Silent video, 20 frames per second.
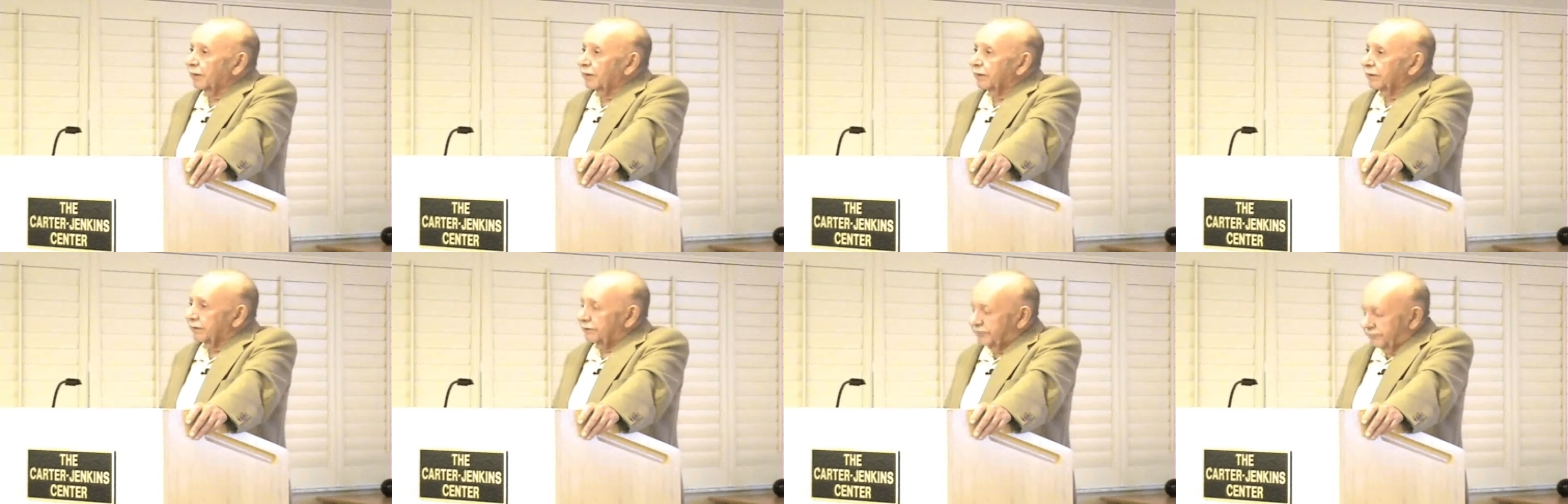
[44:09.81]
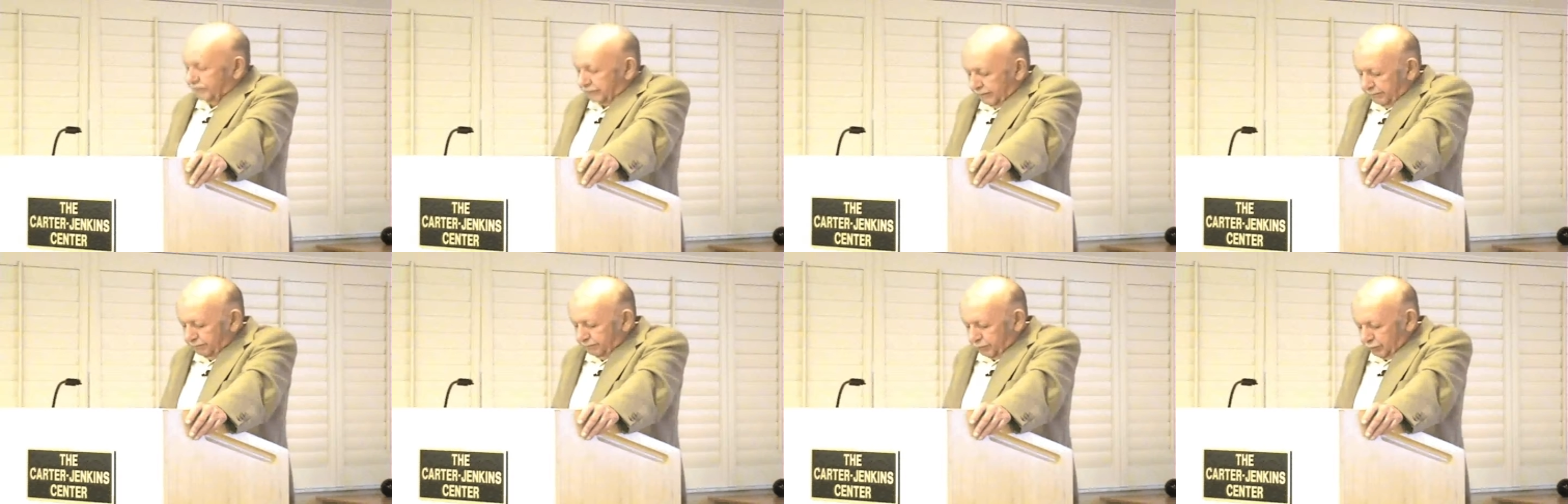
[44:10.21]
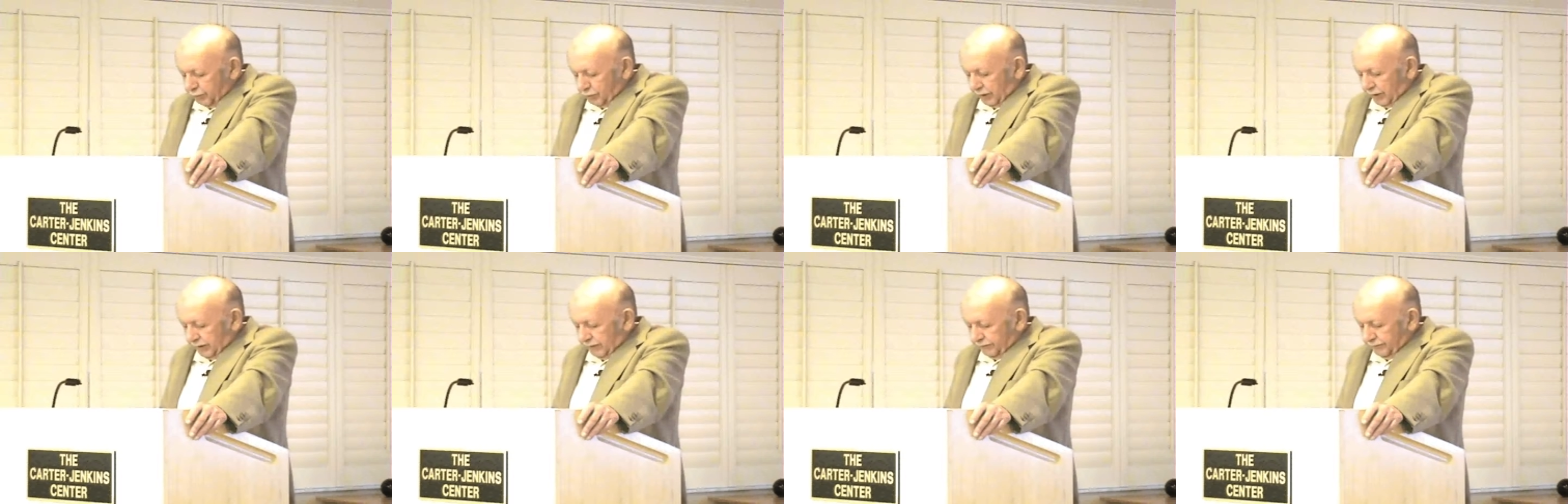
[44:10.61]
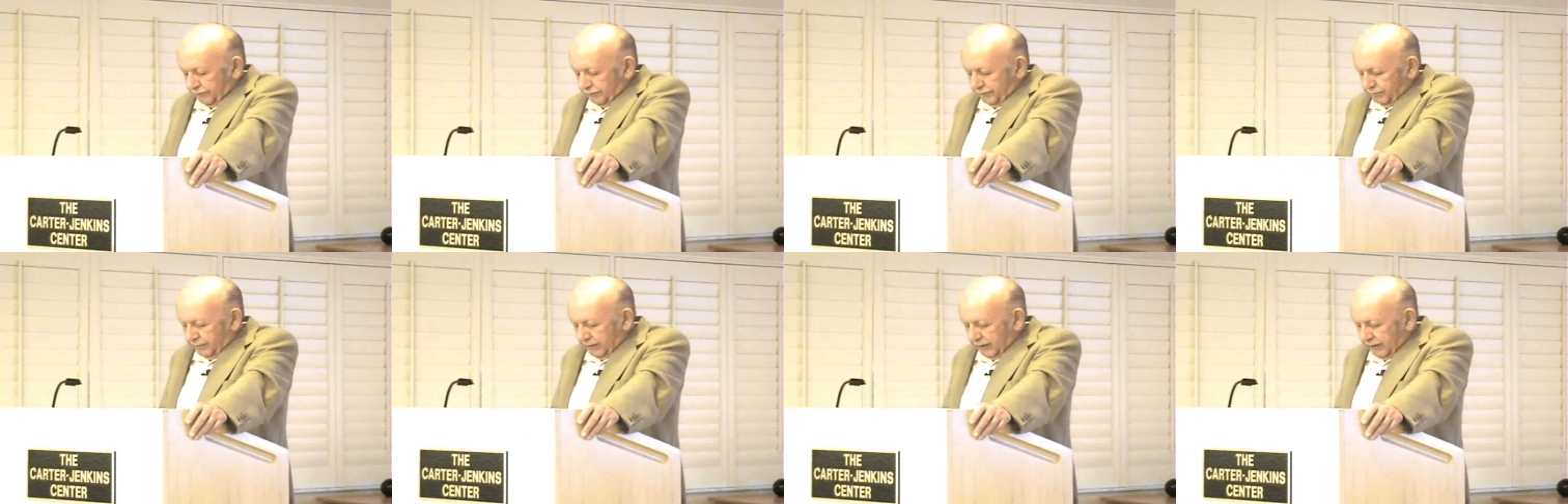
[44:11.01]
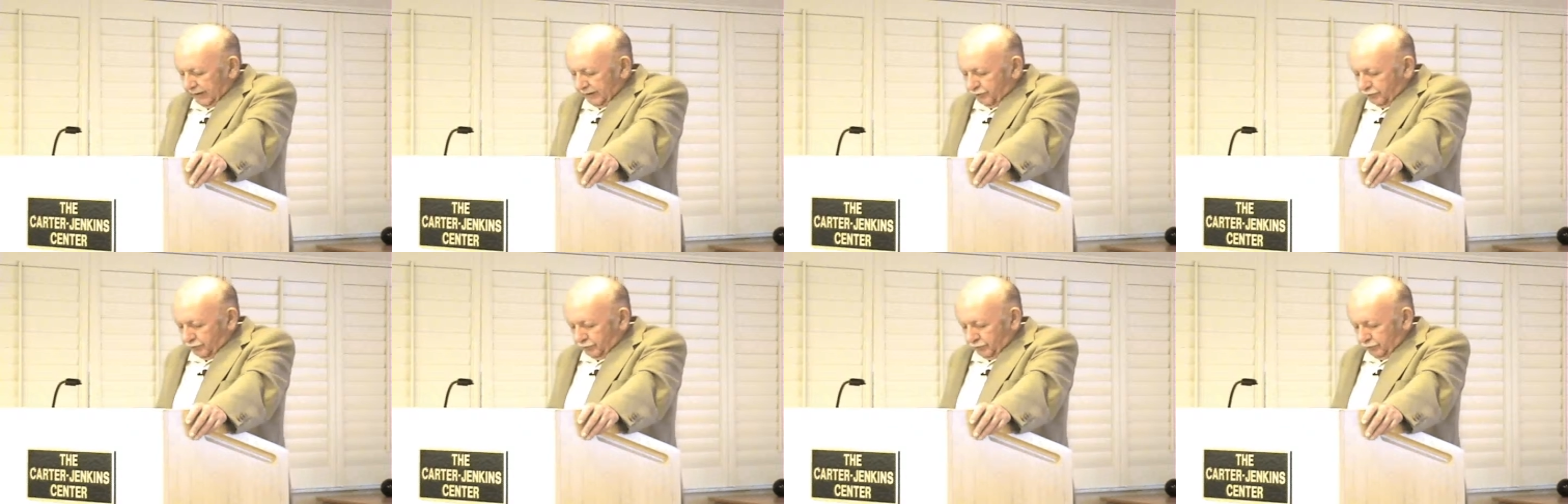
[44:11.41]
reciprocal
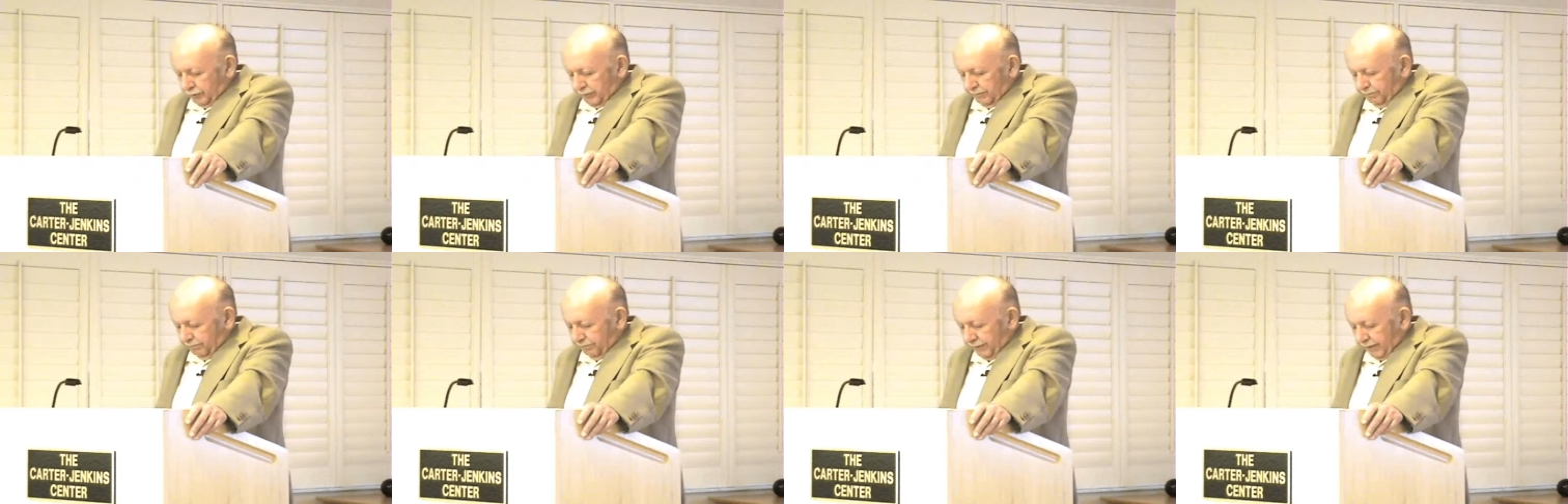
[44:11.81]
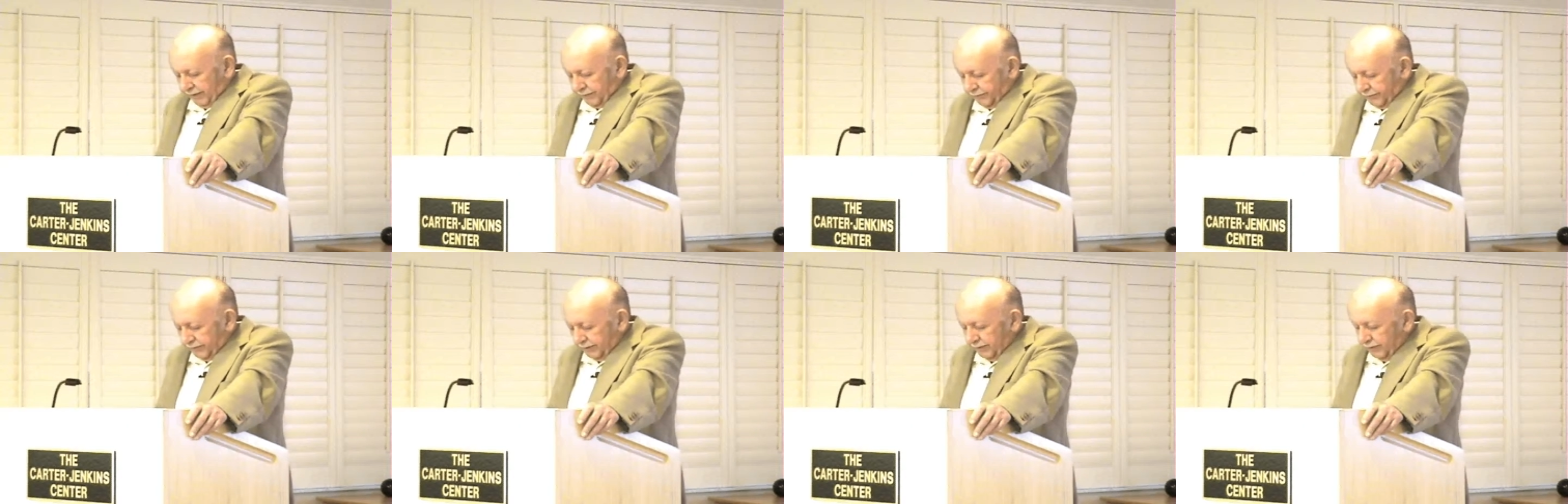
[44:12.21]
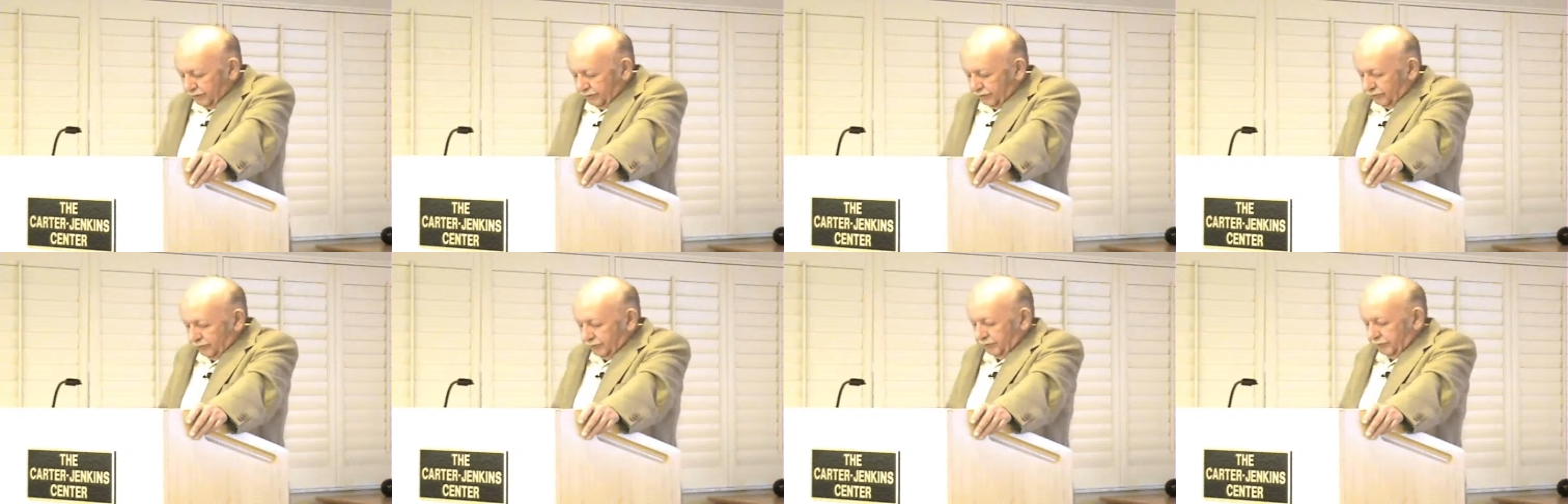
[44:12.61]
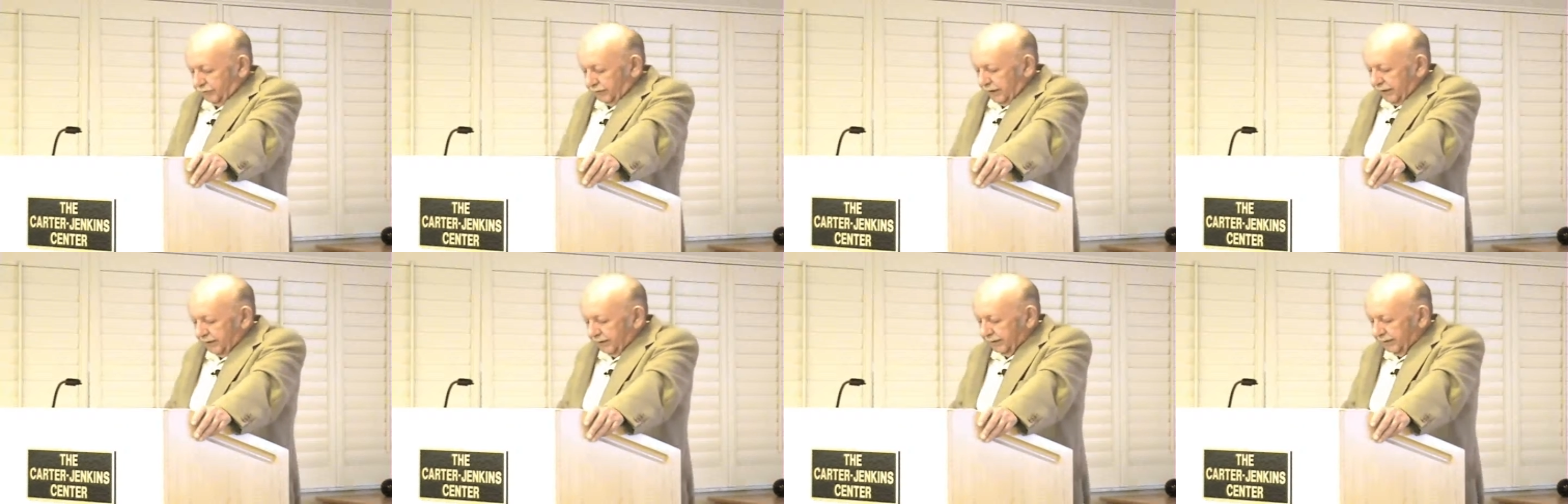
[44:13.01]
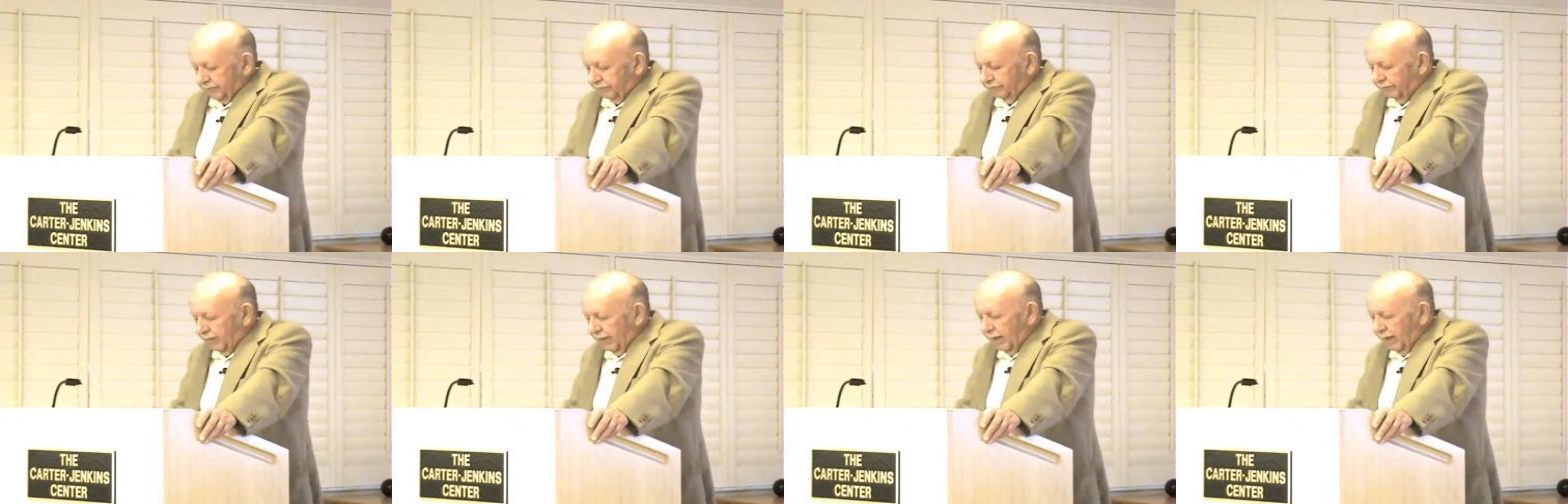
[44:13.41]
assimilation in Piaget's thinking,